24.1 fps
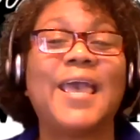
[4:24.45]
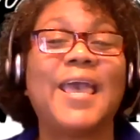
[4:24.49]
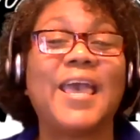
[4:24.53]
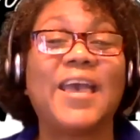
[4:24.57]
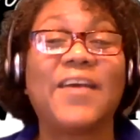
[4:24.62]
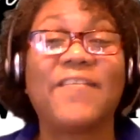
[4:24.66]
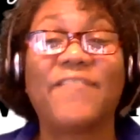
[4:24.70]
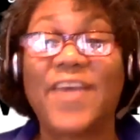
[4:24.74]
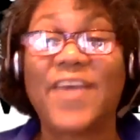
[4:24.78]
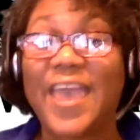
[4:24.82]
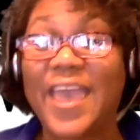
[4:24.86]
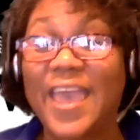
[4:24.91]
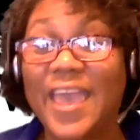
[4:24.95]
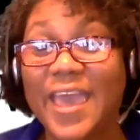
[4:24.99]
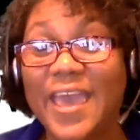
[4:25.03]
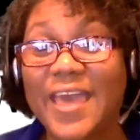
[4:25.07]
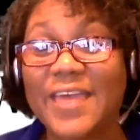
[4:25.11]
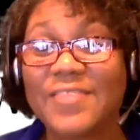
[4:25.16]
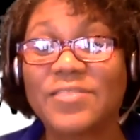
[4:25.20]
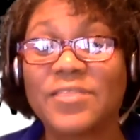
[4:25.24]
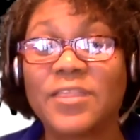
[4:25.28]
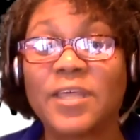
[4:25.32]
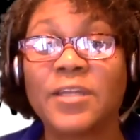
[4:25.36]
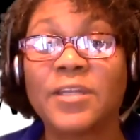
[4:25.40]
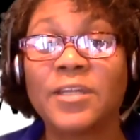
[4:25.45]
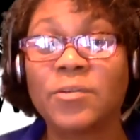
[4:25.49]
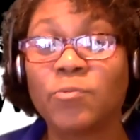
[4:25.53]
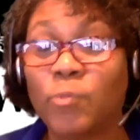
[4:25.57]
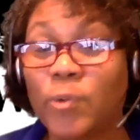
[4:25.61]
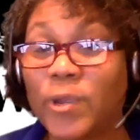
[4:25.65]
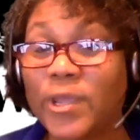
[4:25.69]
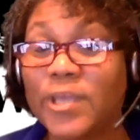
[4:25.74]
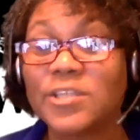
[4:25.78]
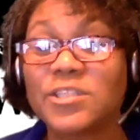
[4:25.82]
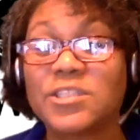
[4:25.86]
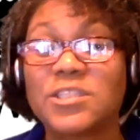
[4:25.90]
have had the
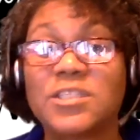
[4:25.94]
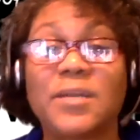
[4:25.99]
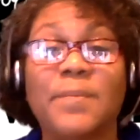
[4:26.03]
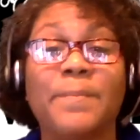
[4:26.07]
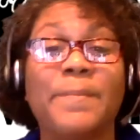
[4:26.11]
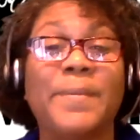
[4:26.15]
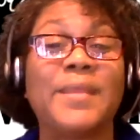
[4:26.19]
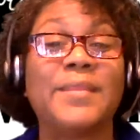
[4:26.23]
wisdom